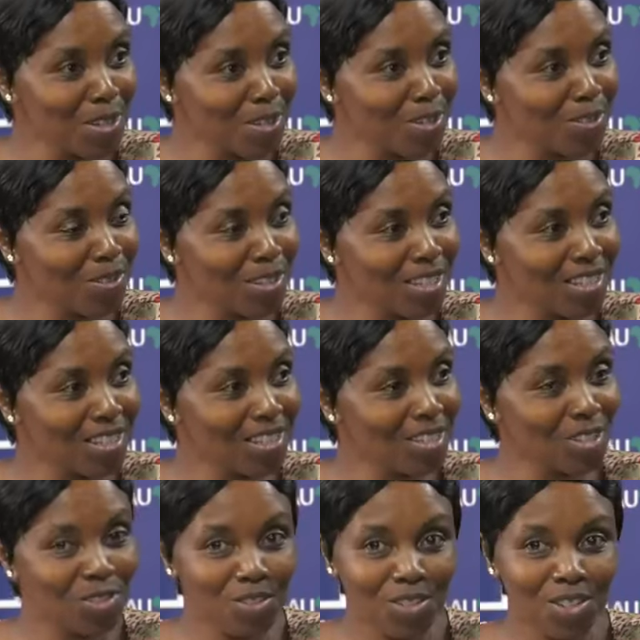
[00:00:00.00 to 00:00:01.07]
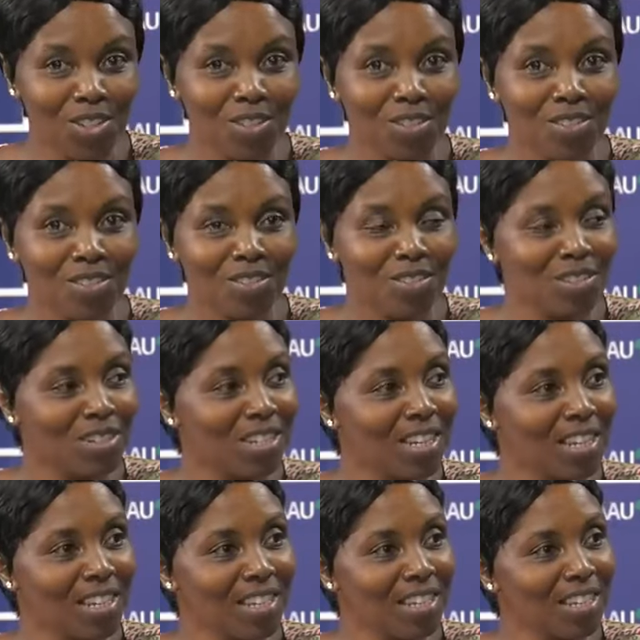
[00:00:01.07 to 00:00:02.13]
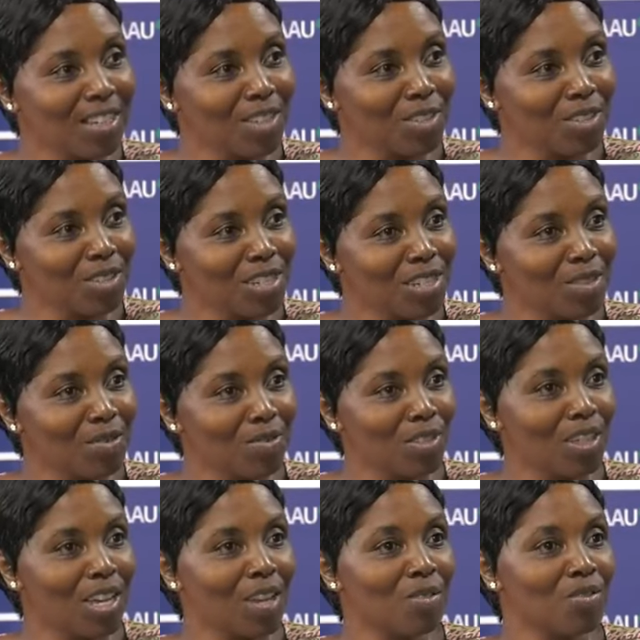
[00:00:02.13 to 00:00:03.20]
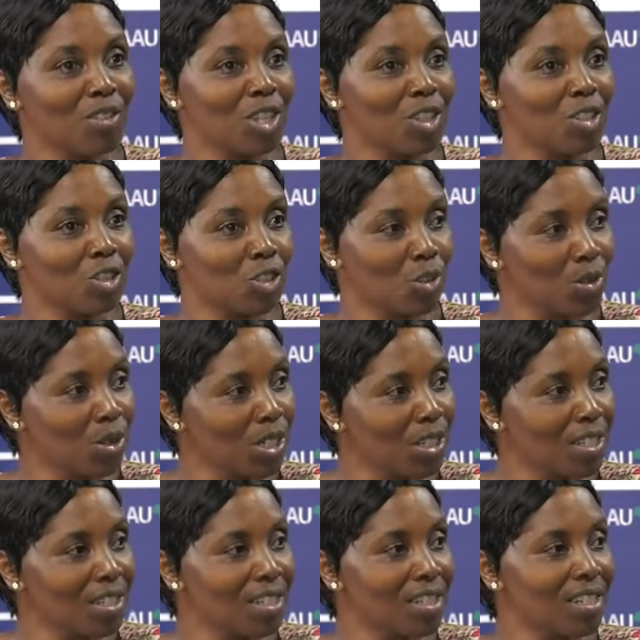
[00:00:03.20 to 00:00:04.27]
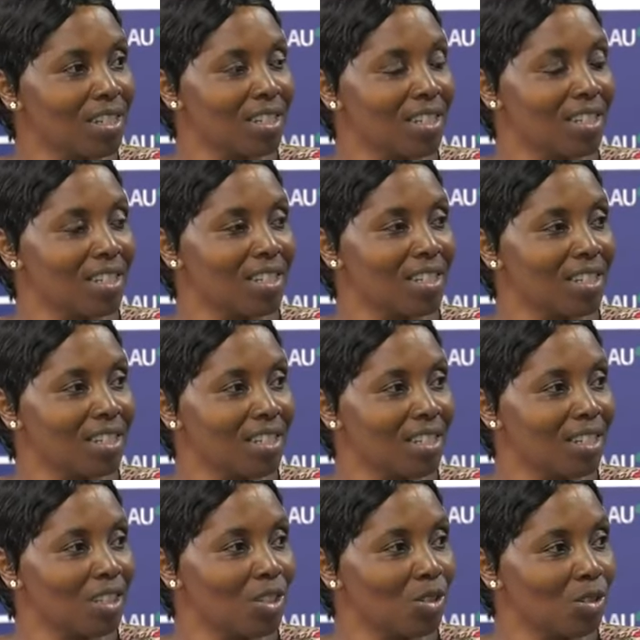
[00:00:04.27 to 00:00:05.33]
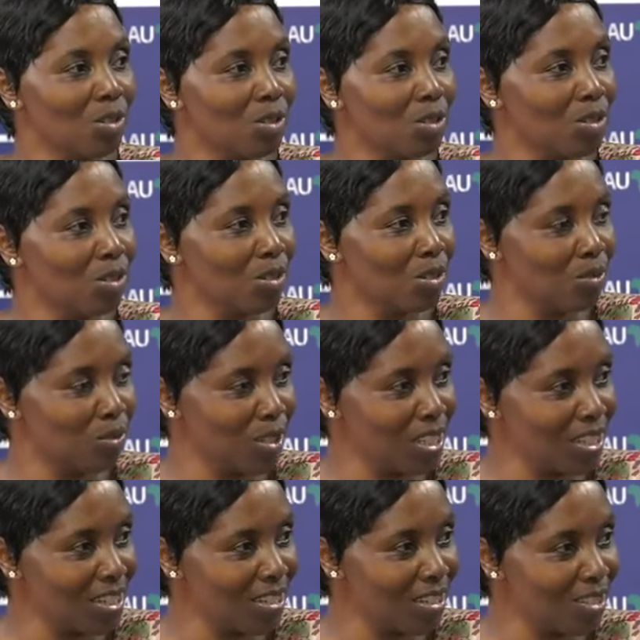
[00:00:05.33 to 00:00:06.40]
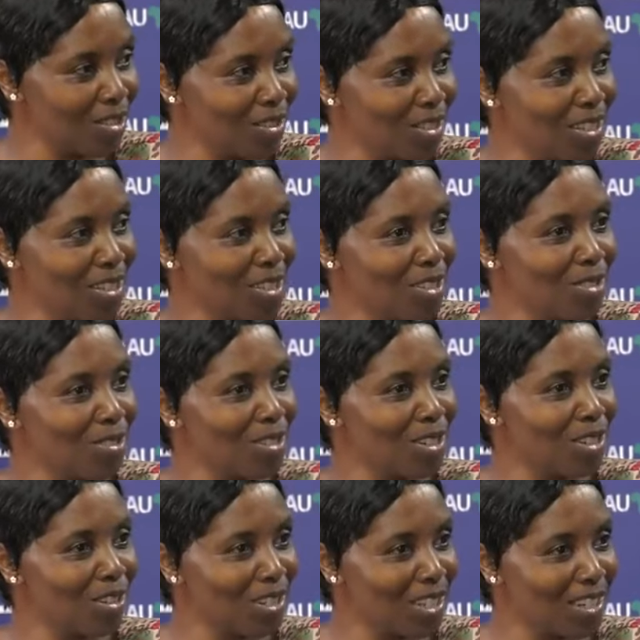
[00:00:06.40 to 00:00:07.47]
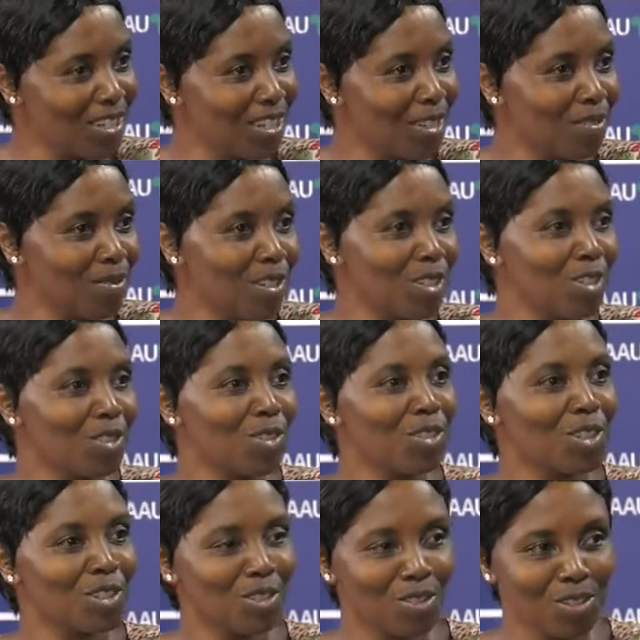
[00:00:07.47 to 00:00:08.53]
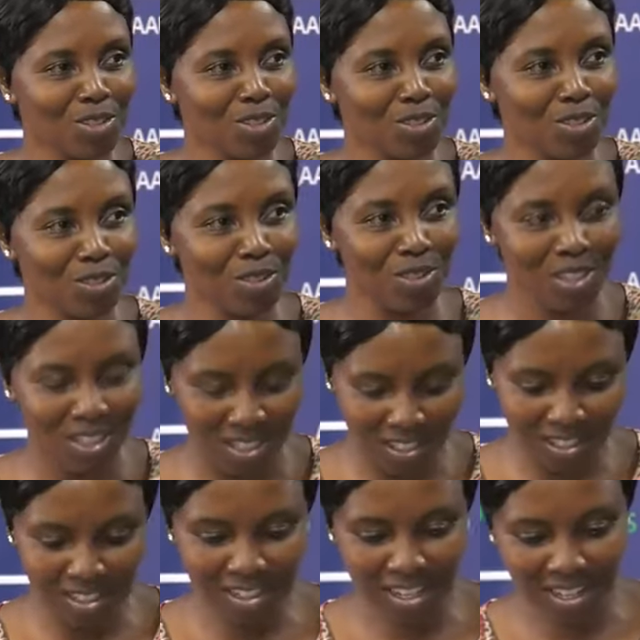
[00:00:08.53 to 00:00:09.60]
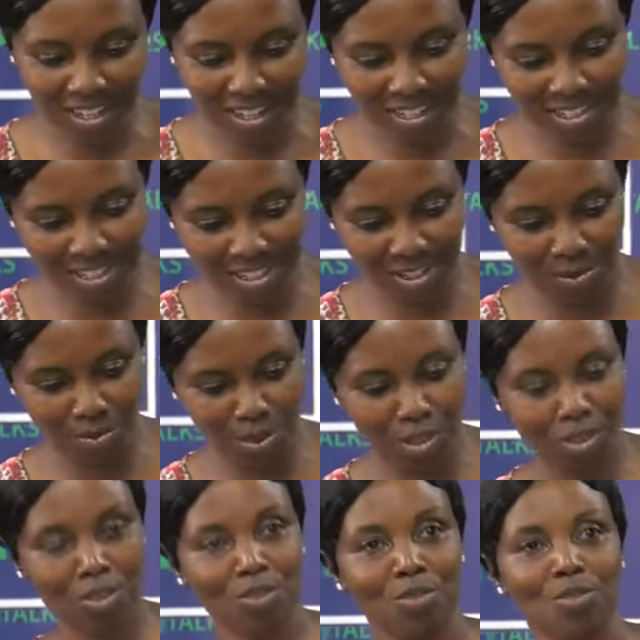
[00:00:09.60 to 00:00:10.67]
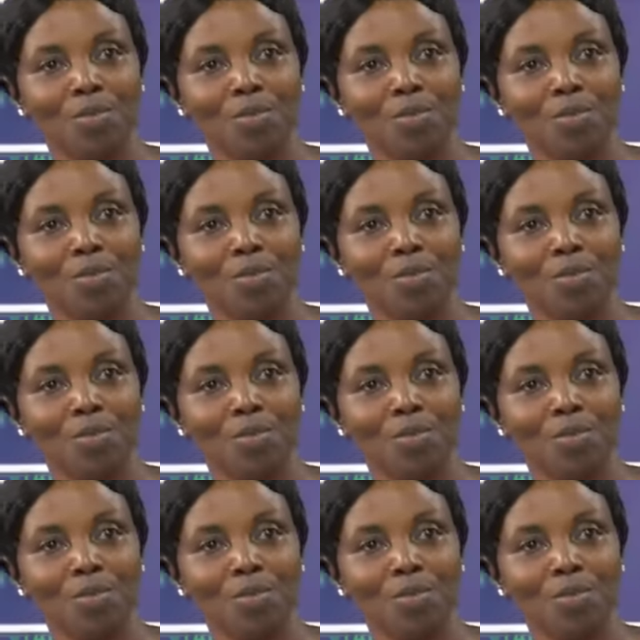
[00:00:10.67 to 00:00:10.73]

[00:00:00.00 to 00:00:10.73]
to the studio on AAU TV. I've enjoyed your visit to the studio, and I've enjoyed also interacting with you.